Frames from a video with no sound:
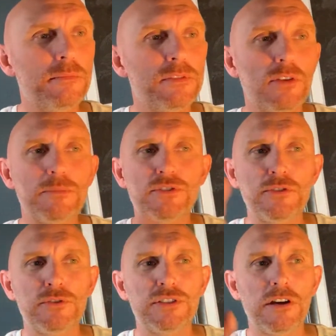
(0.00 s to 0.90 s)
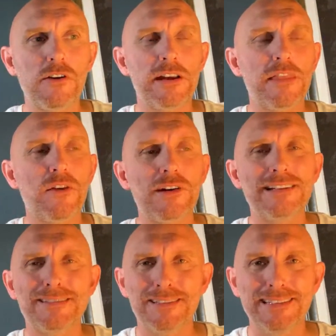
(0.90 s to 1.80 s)
So I'm so sorry. I thought I
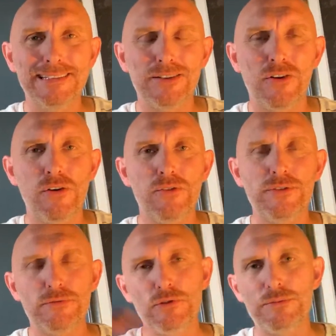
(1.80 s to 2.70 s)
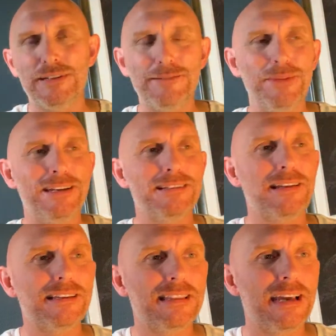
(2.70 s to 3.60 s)
deleted all the rooms I made
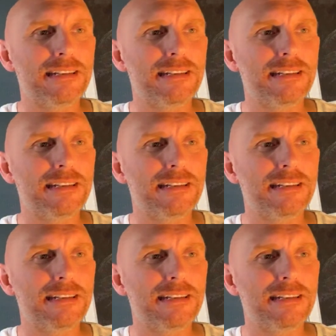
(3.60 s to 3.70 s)
like that,